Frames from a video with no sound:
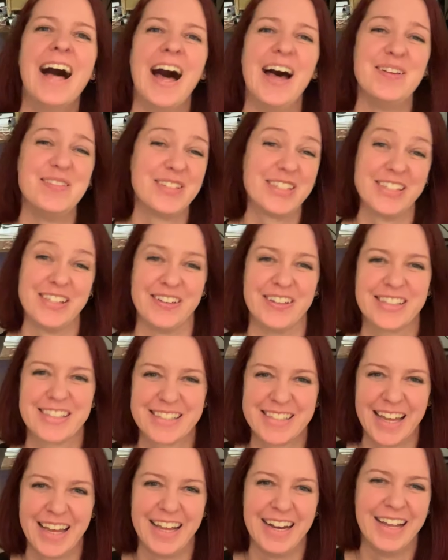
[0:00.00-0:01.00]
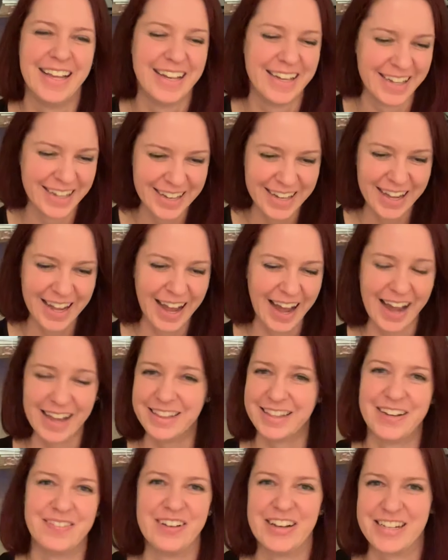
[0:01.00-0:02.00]
I'm so excited. I
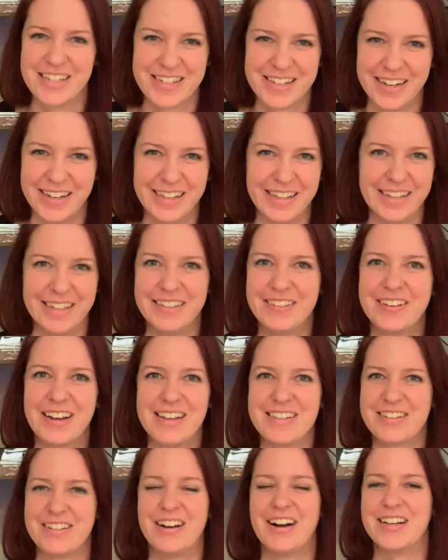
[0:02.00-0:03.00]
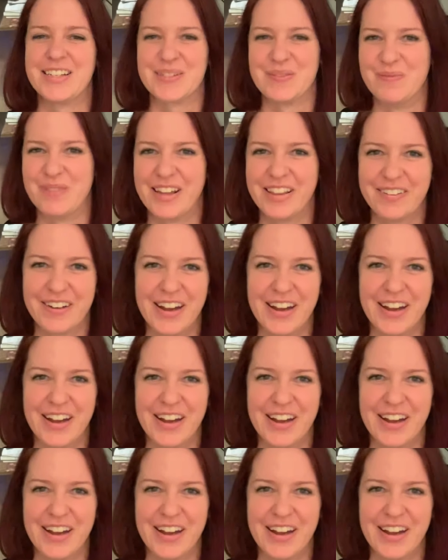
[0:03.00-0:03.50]
love Australia. You guys are awesome, by the